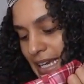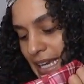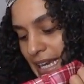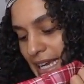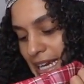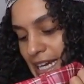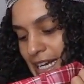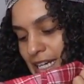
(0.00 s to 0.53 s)

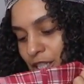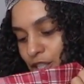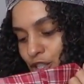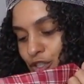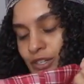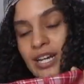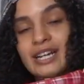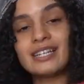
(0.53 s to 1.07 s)
ink
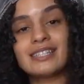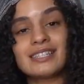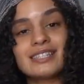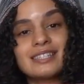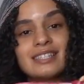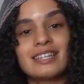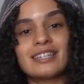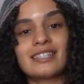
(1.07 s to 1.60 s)

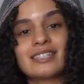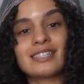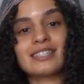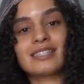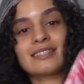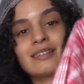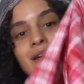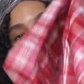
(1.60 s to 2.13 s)
dress.
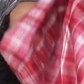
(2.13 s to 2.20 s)
It's a